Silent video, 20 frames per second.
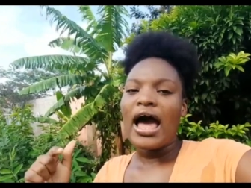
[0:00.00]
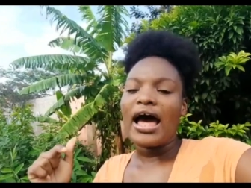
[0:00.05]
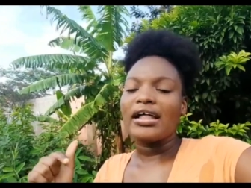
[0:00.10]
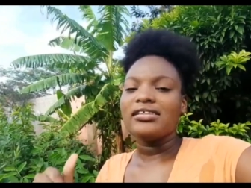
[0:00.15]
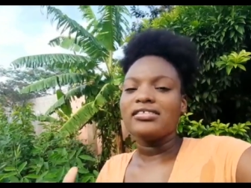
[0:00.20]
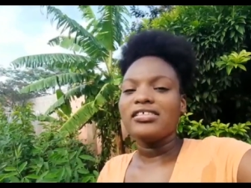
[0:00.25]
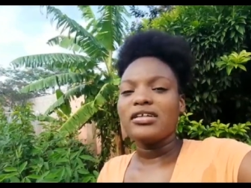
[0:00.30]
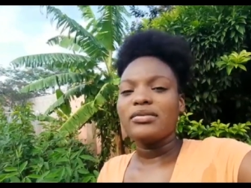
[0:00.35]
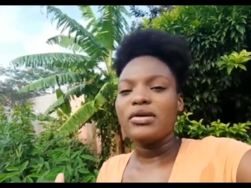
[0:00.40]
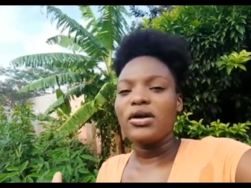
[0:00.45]

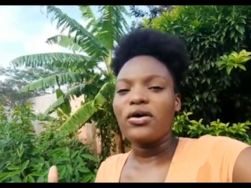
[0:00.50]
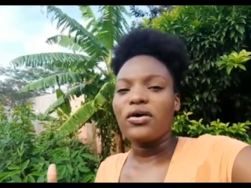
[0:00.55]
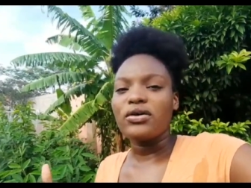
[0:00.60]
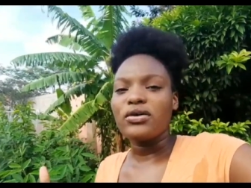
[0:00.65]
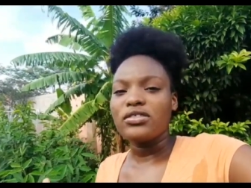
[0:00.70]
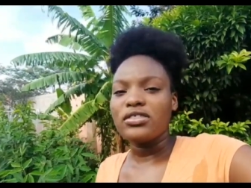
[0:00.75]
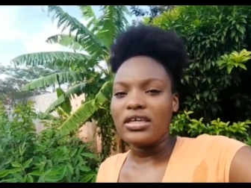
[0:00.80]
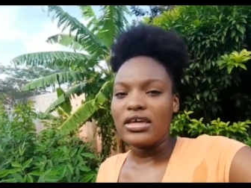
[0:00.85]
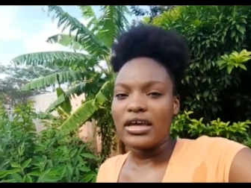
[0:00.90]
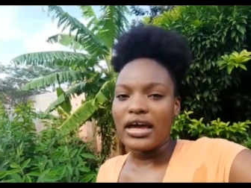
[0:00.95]
and tell me how
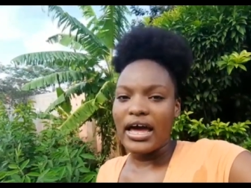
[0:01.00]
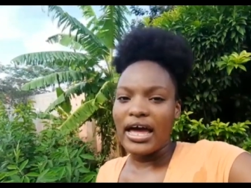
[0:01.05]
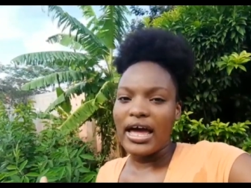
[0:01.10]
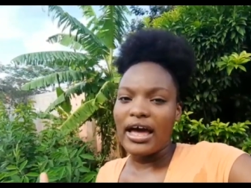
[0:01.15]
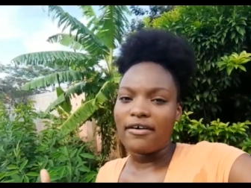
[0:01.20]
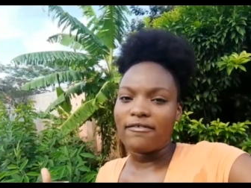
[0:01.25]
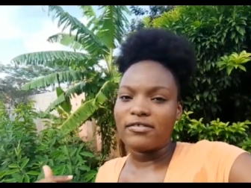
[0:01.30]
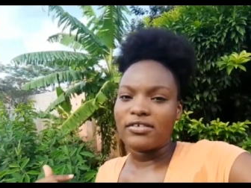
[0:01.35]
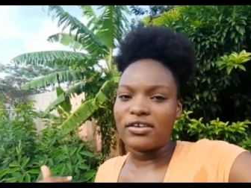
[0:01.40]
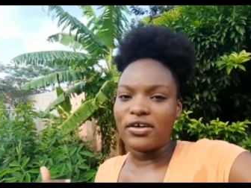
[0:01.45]
you think i
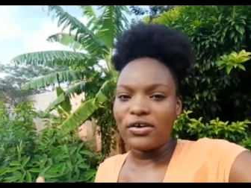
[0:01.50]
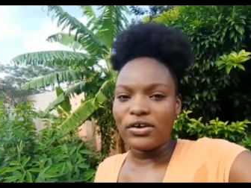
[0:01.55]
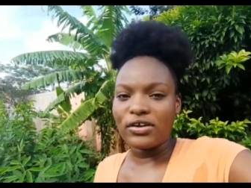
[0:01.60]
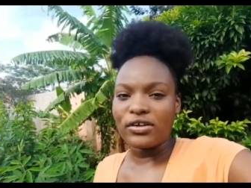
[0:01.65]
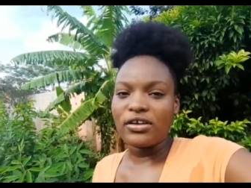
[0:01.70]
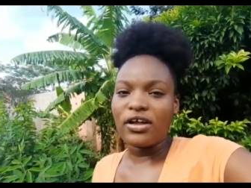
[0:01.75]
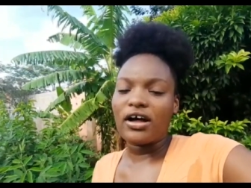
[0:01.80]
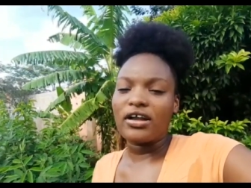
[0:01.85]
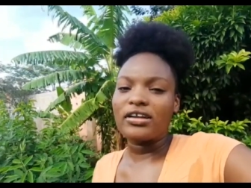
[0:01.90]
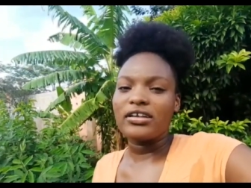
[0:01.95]
have
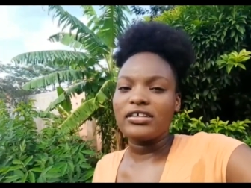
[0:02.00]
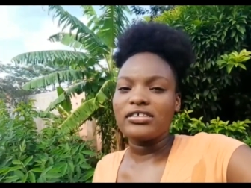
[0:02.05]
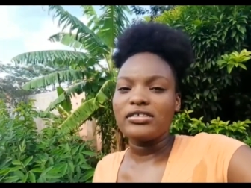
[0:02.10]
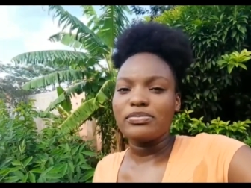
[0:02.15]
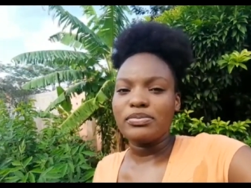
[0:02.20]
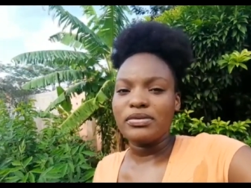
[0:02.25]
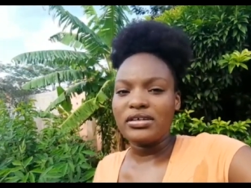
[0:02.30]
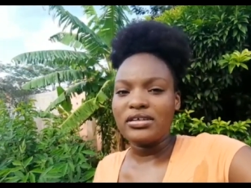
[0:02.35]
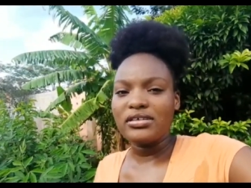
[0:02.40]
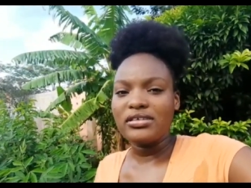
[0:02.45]
done on
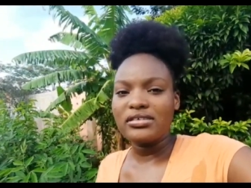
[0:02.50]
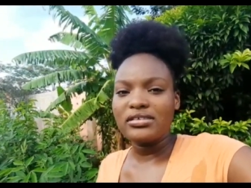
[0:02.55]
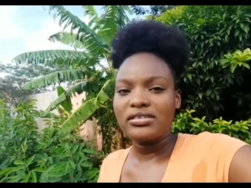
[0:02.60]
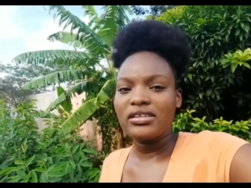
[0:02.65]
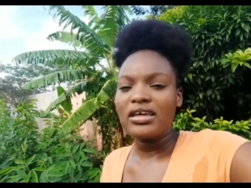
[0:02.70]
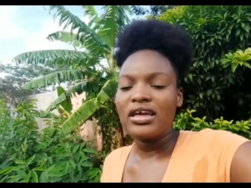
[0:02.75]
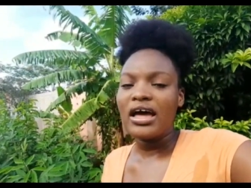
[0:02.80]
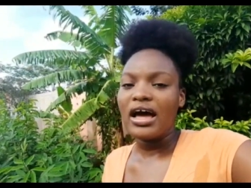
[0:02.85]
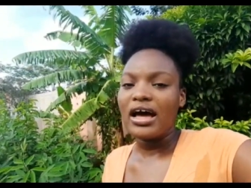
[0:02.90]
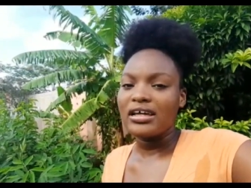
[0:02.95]
this piece
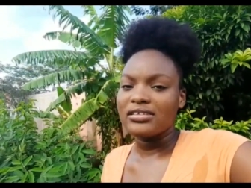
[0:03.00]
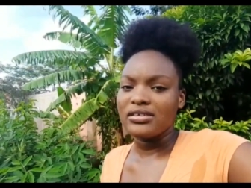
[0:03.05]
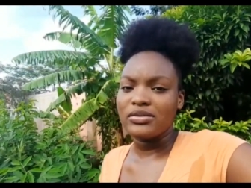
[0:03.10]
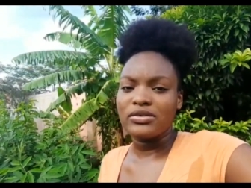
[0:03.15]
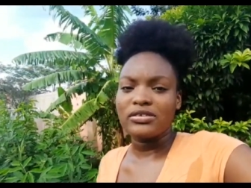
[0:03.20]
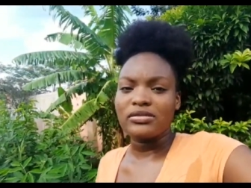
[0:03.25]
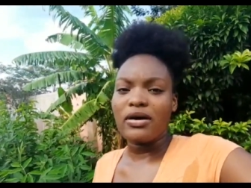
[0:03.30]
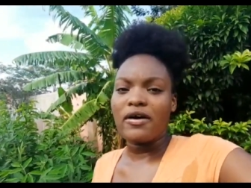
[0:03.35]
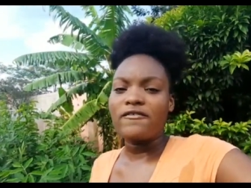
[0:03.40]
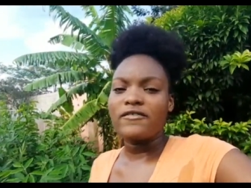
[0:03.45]
as it
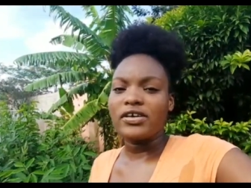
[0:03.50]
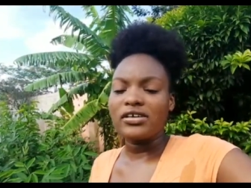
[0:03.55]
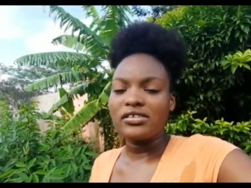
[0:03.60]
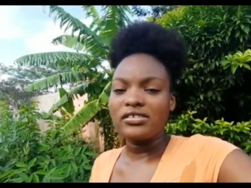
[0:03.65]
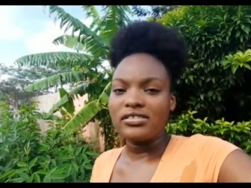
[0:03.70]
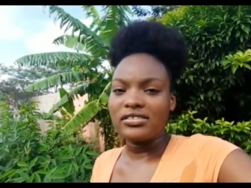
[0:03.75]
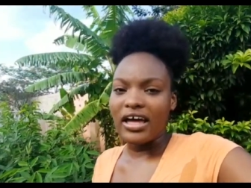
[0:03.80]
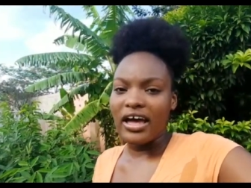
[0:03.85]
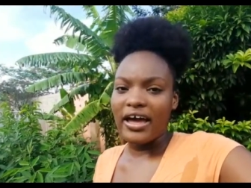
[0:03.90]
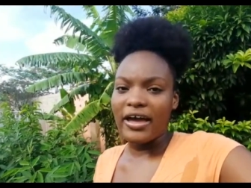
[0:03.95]
was my
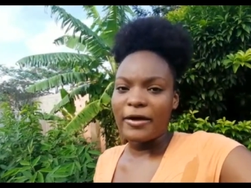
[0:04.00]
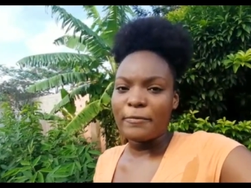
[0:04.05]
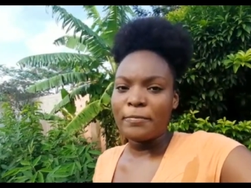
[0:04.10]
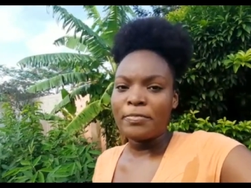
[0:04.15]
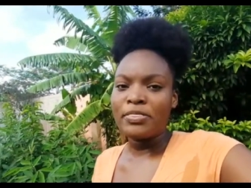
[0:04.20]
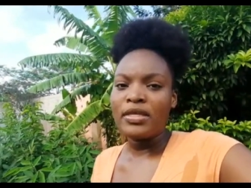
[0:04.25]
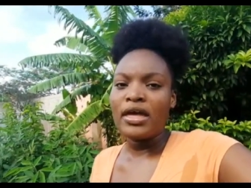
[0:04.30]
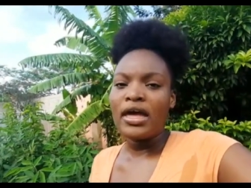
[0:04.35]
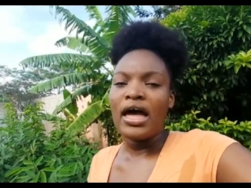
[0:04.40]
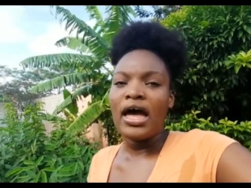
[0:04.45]
first
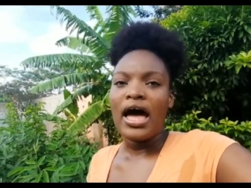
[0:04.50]
time